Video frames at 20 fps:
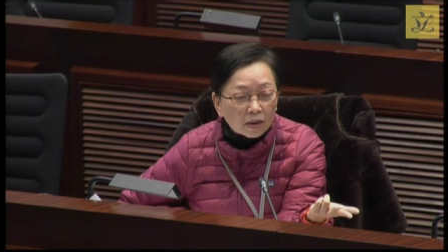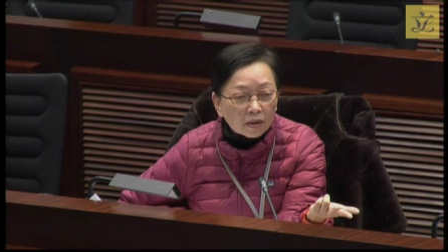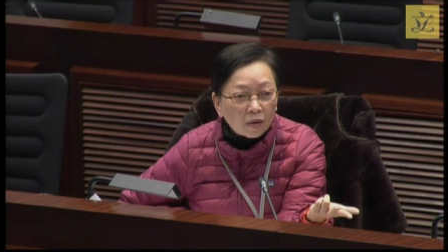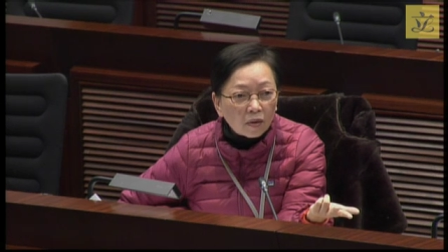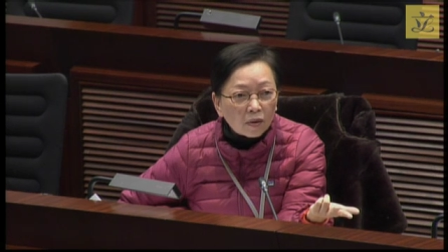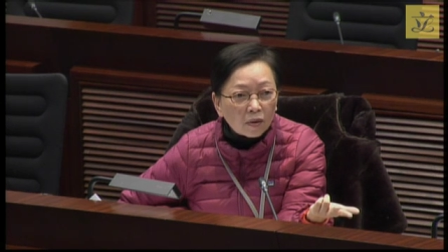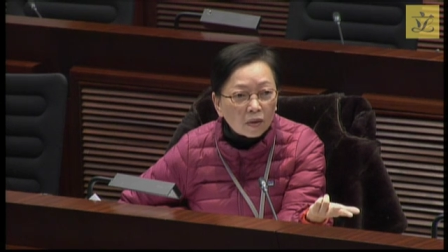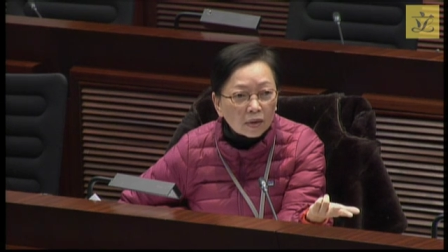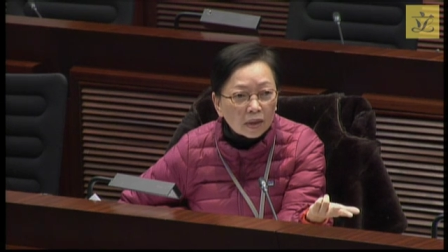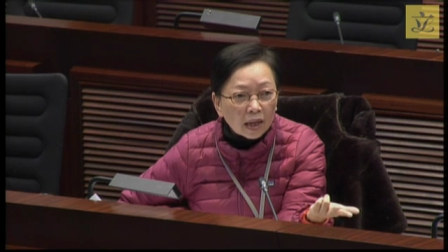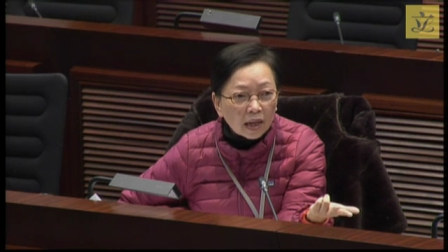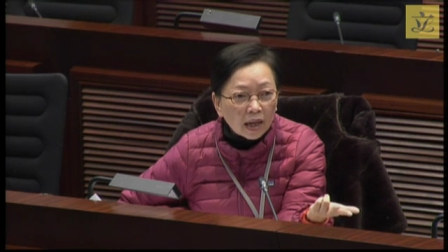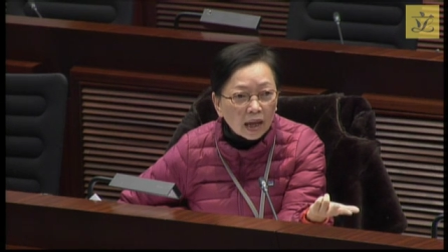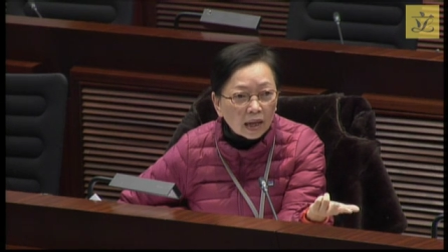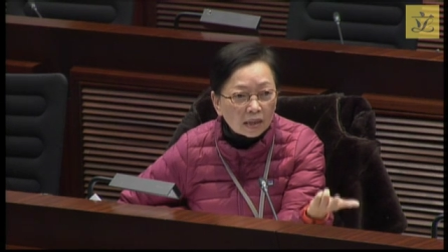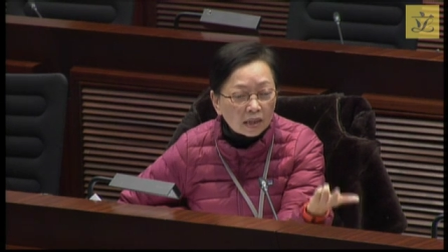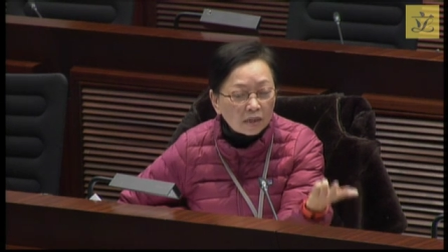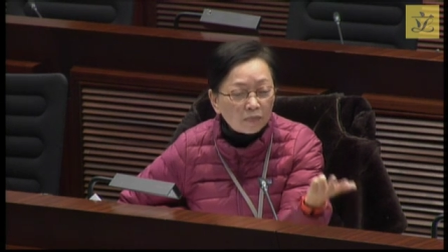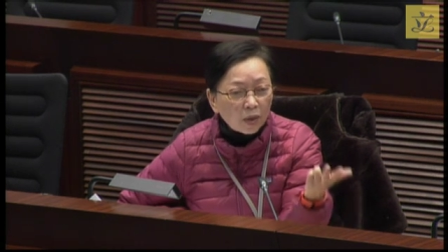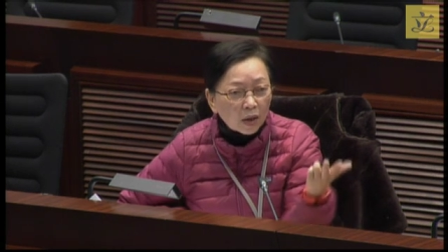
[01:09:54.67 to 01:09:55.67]
when
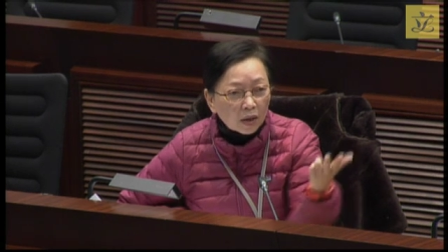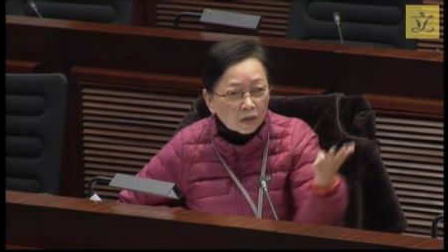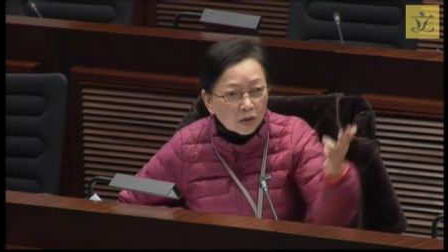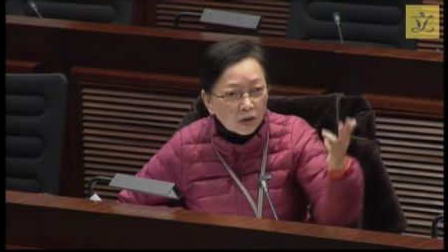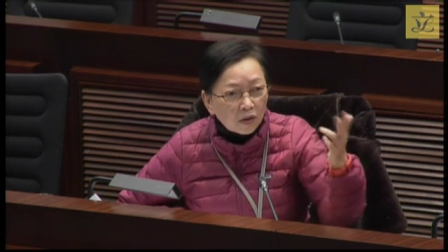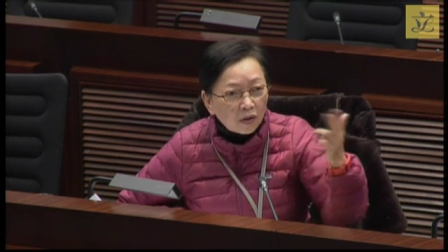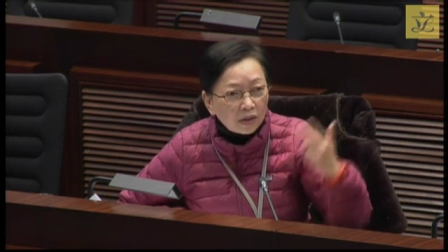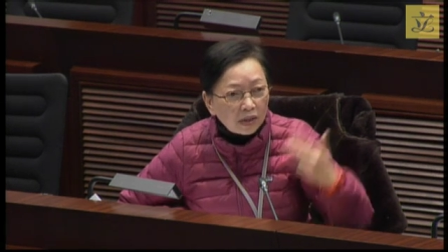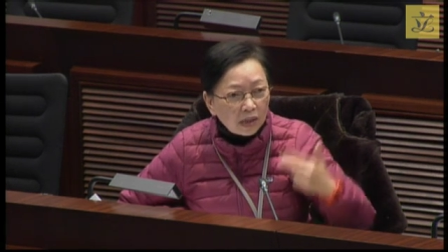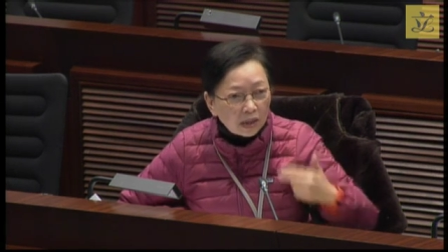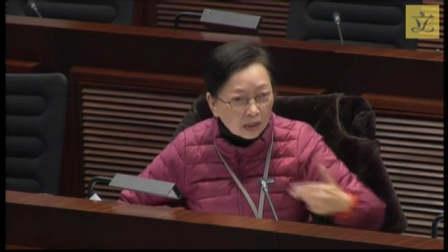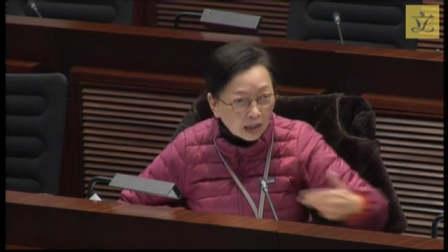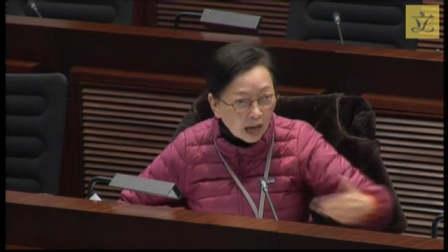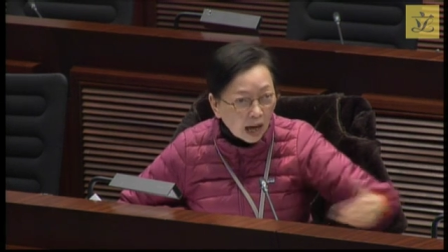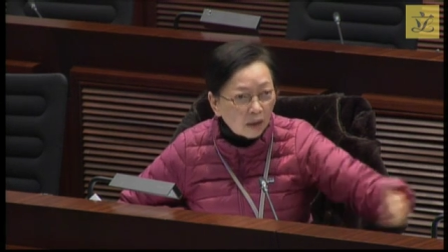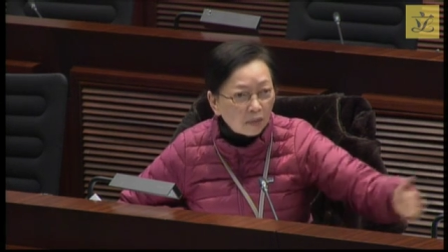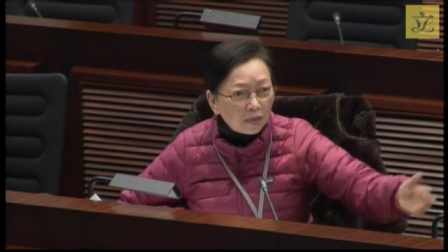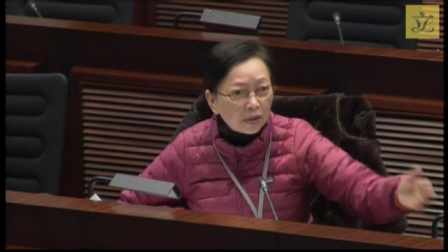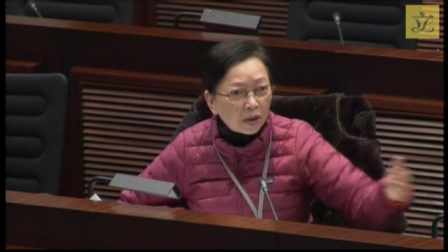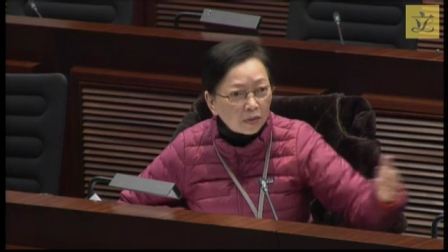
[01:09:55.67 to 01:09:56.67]
you sell it, you
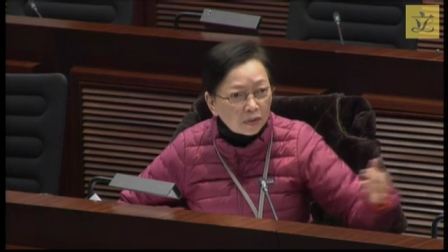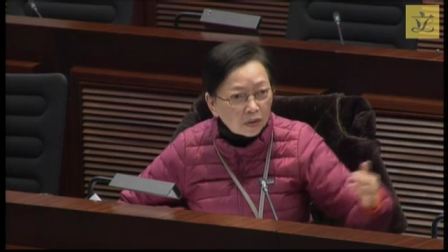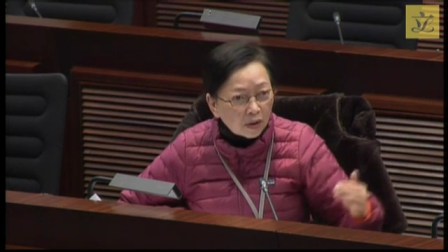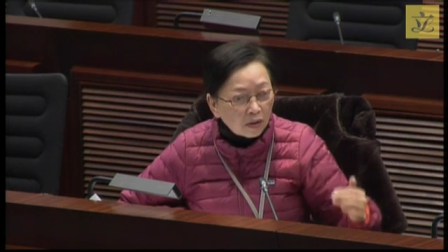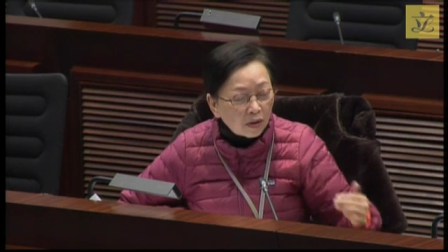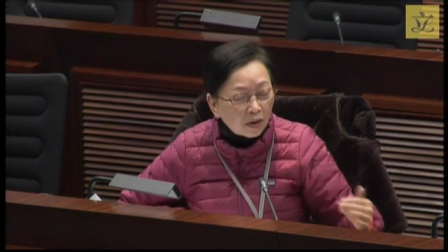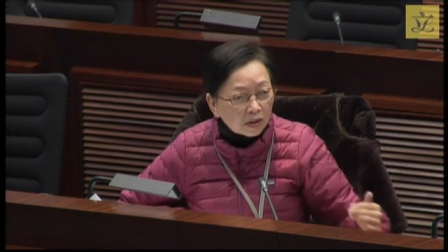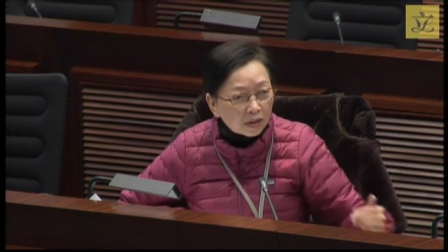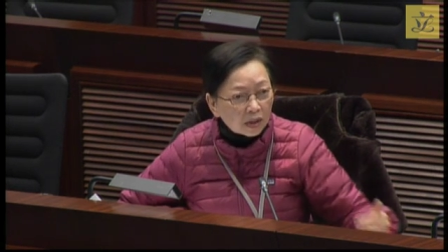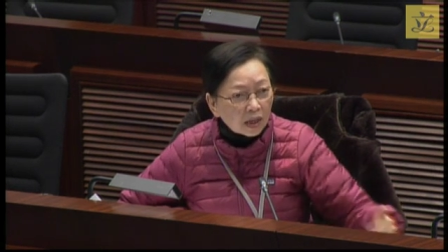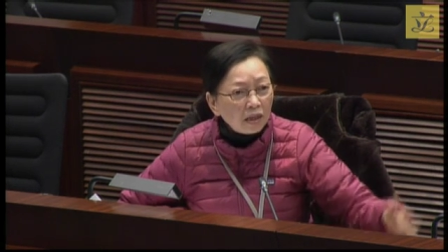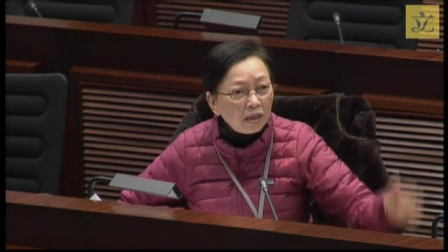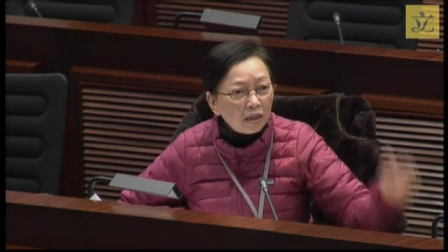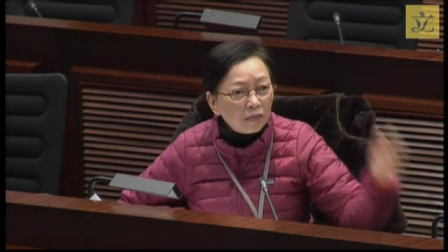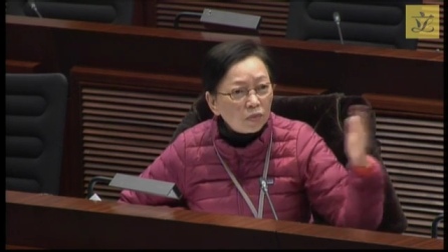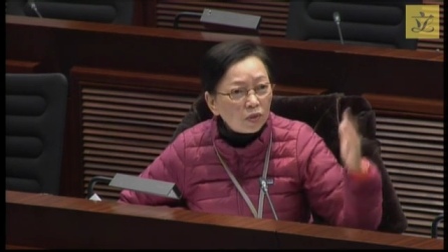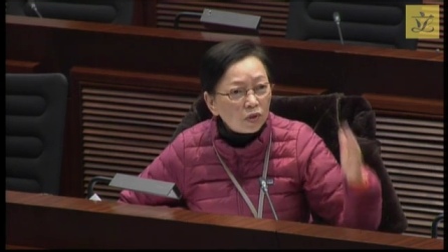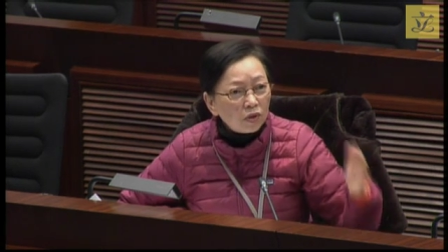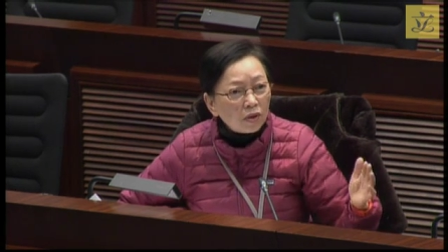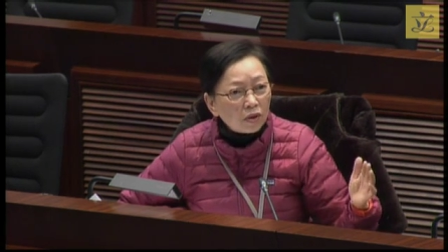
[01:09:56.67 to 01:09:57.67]
have to
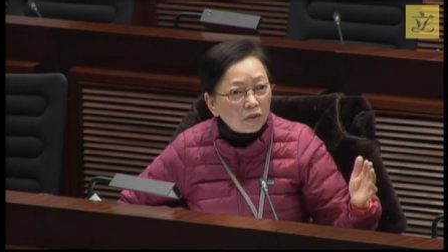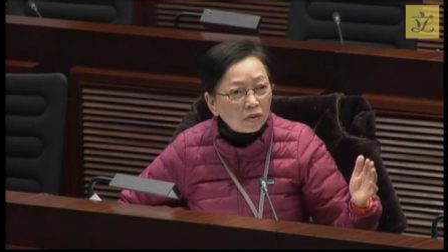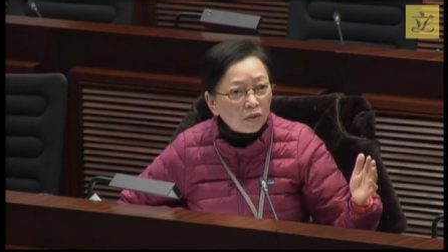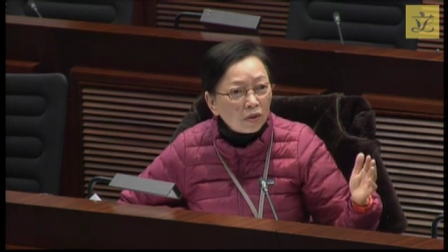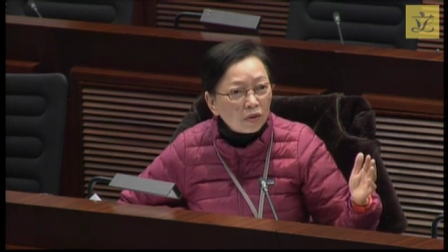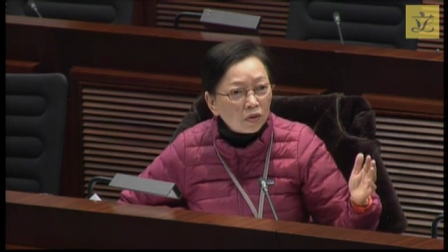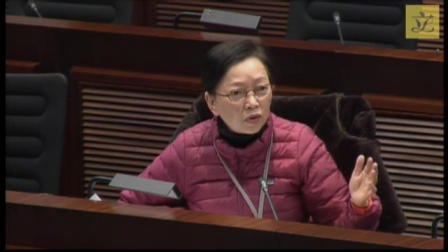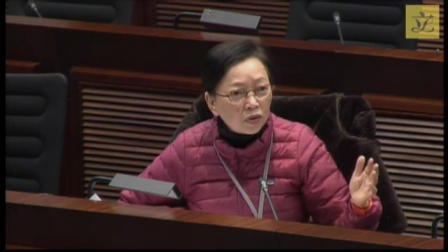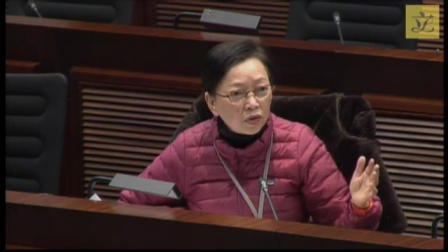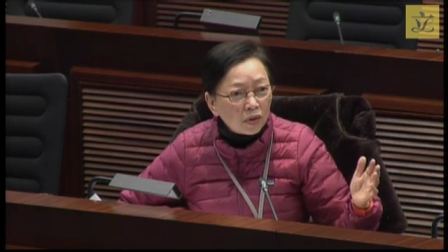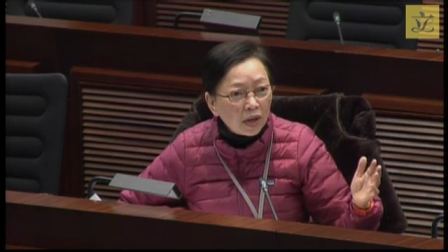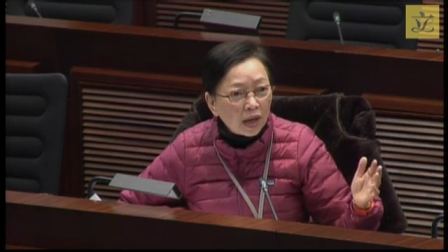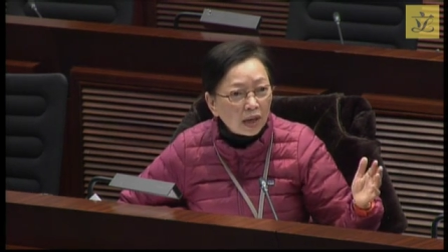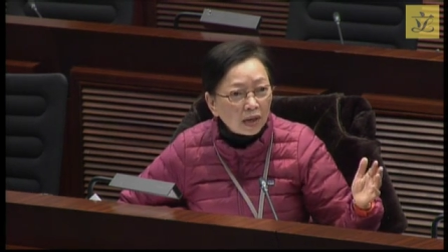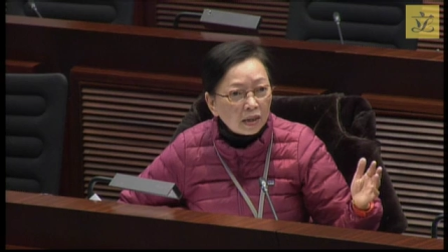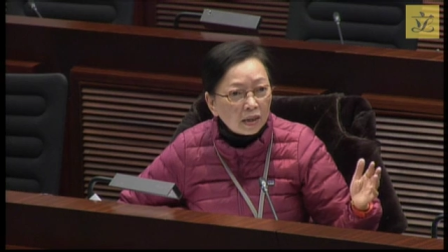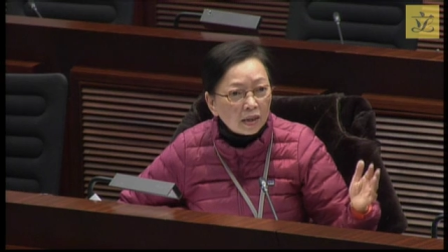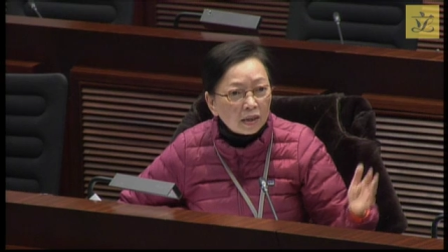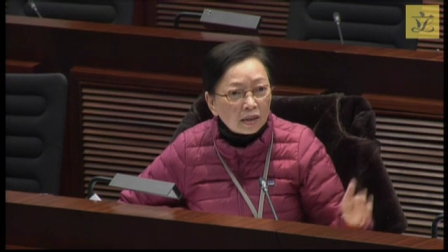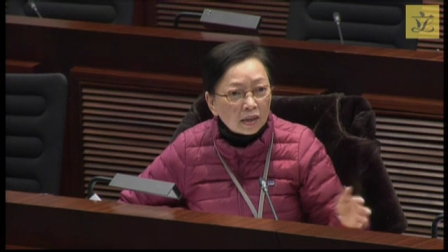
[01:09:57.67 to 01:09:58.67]
pay the premium
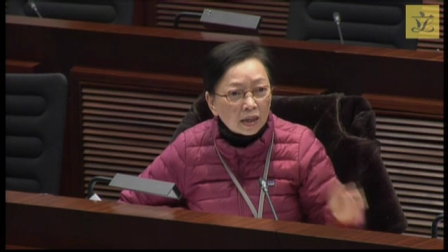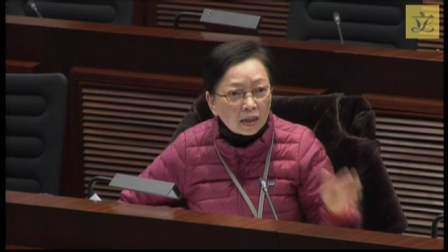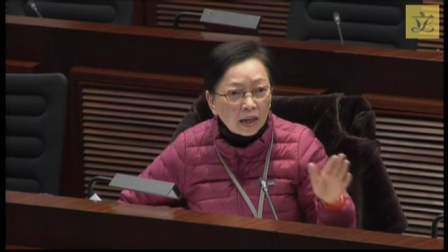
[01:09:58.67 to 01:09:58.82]
payment.